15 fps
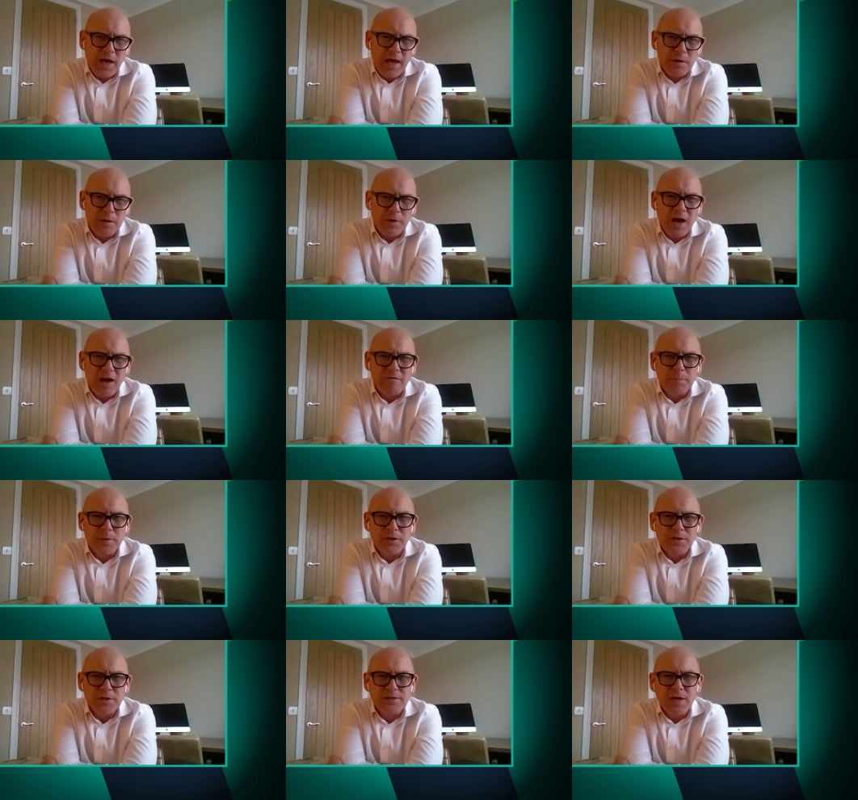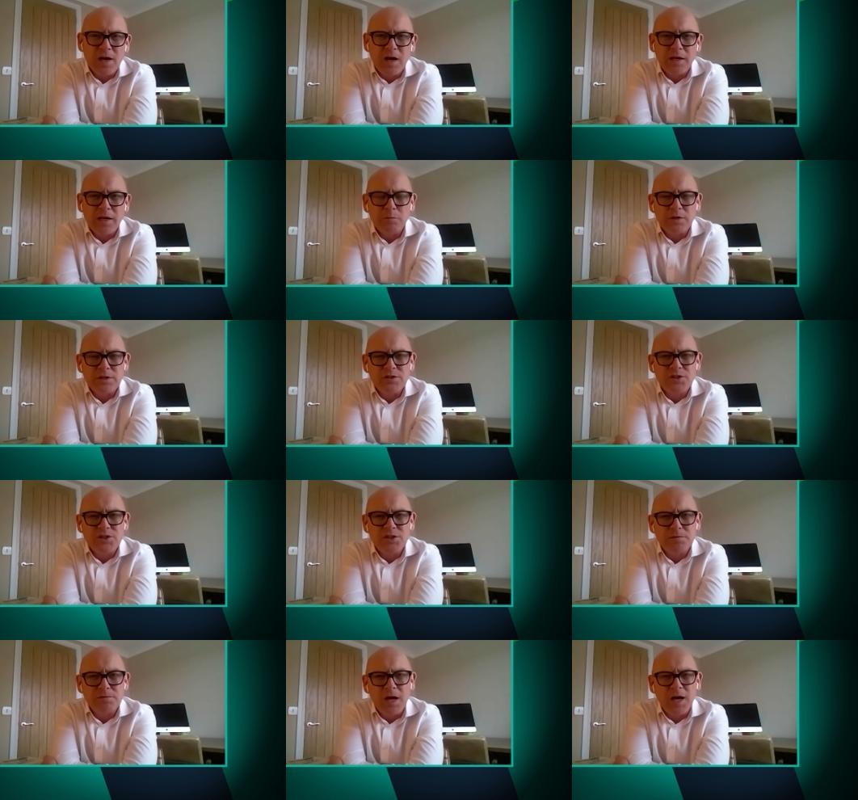UK, we have Birds Eye,
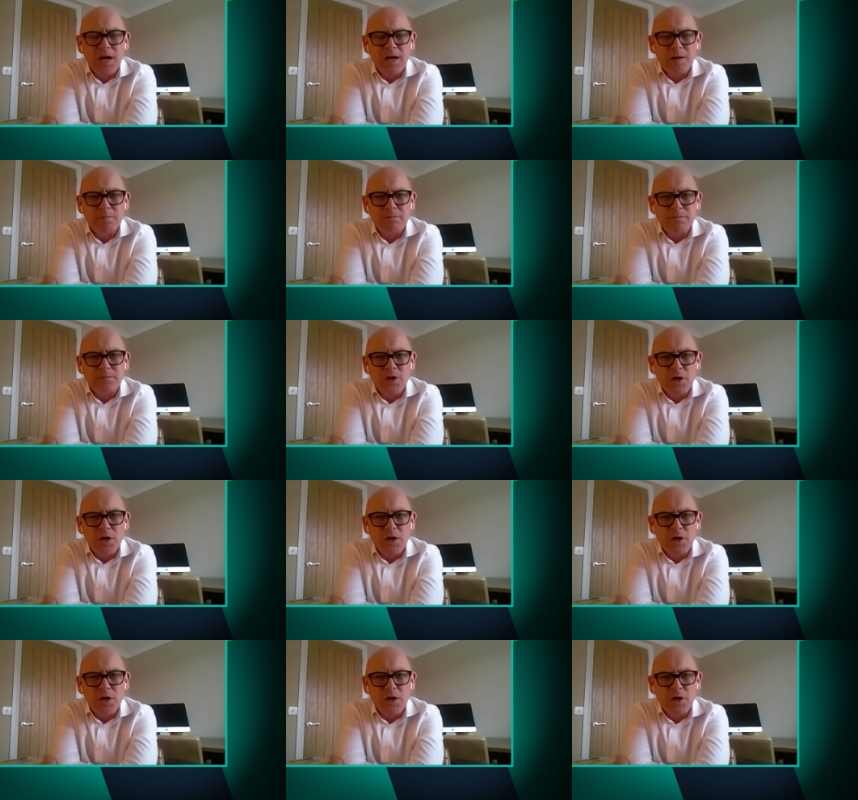which um,